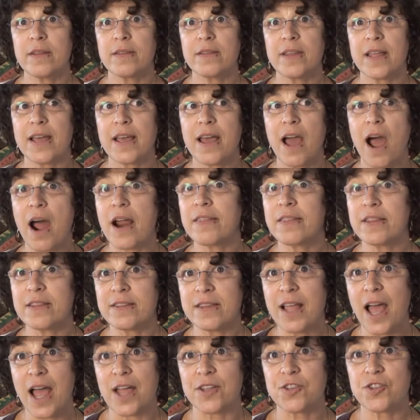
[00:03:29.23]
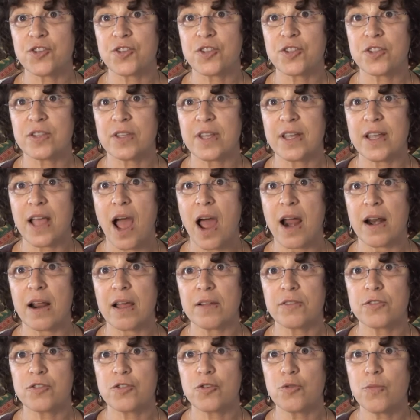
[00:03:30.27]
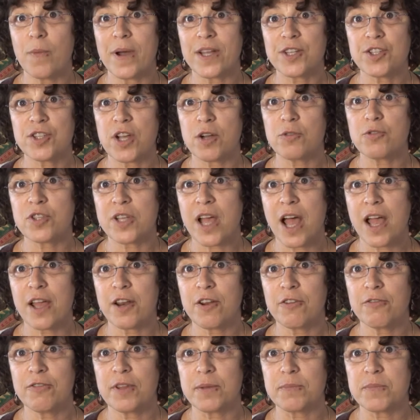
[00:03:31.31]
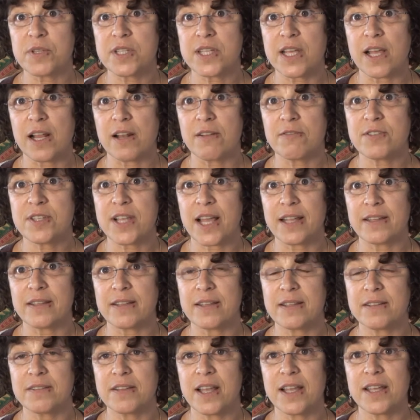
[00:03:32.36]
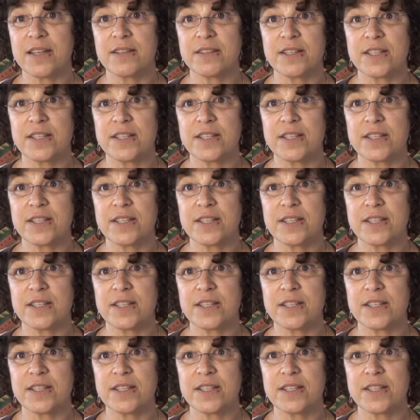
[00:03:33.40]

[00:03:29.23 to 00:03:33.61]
they are detached, they are too much outside of themselves and they